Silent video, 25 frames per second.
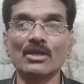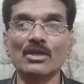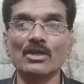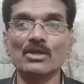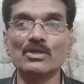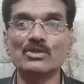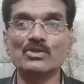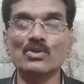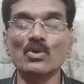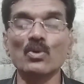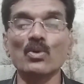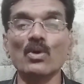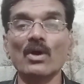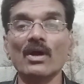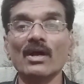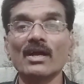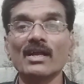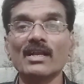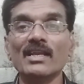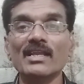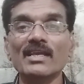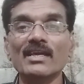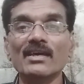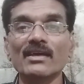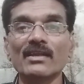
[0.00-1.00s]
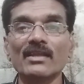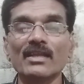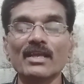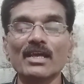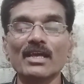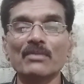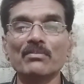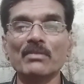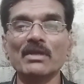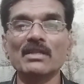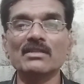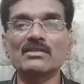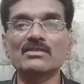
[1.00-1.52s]
So clear here
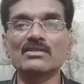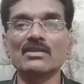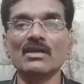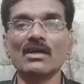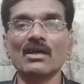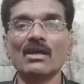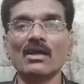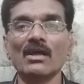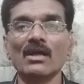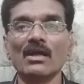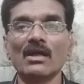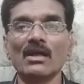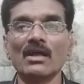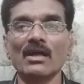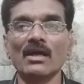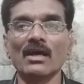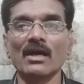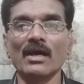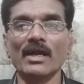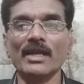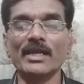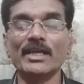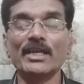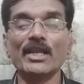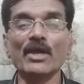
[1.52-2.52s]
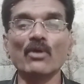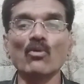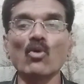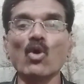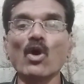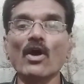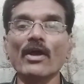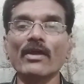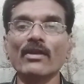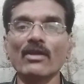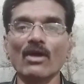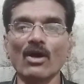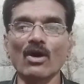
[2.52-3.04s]
means
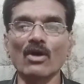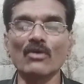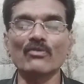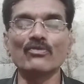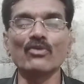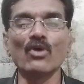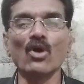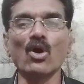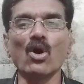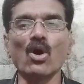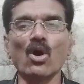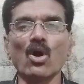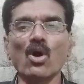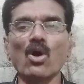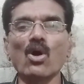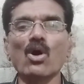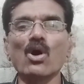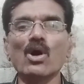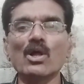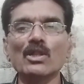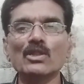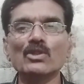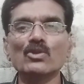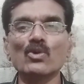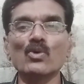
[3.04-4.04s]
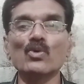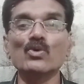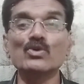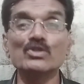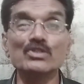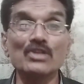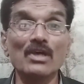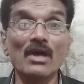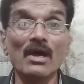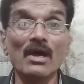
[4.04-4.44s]
devoid of all those